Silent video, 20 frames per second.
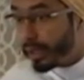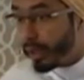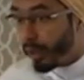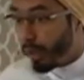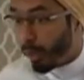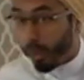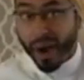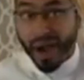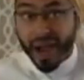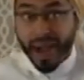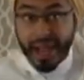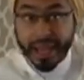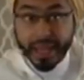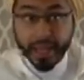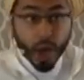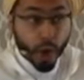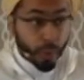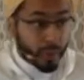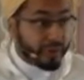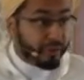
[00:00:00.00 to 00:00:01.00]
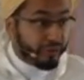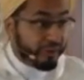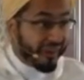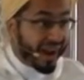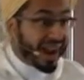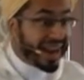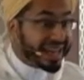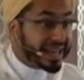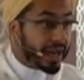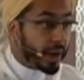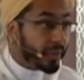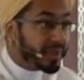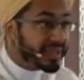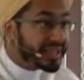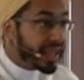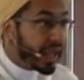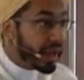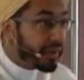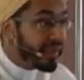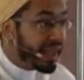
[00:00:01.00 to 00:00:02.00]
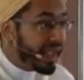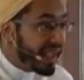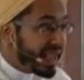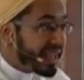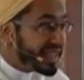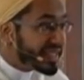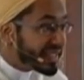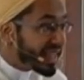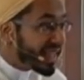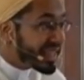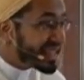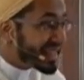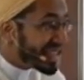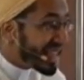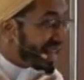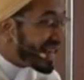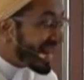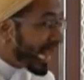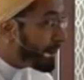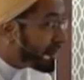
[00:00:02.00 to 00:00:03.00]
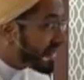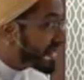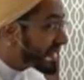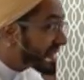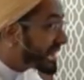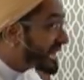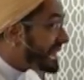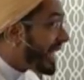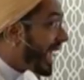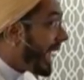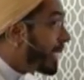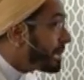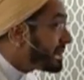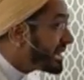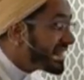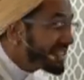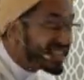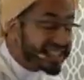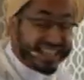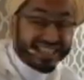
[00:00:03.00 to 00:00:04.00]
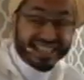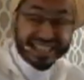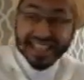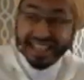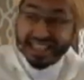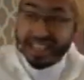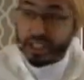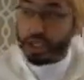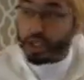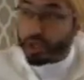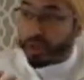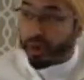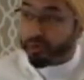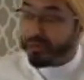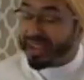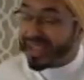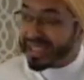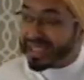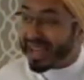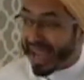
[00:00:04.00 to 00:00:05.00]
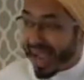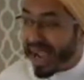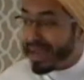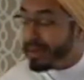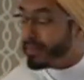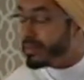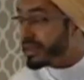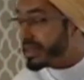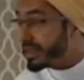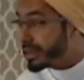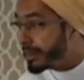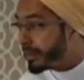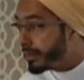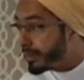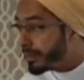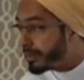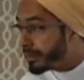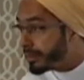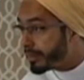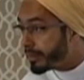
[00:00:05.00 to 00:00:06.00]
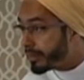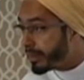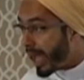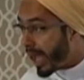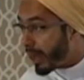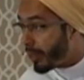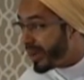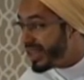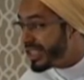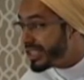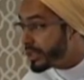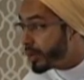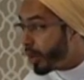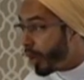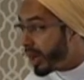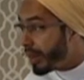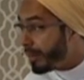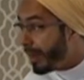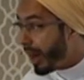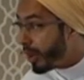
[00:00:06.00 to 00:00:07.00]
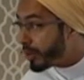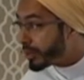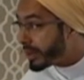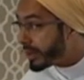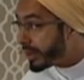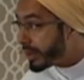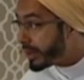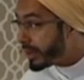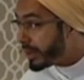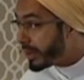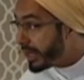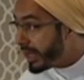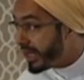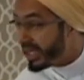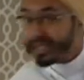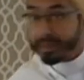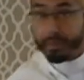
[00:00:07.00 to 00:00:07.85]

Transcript: why we find ourselves in such calamitous times, in such catastrophic times. And what is it all about? It's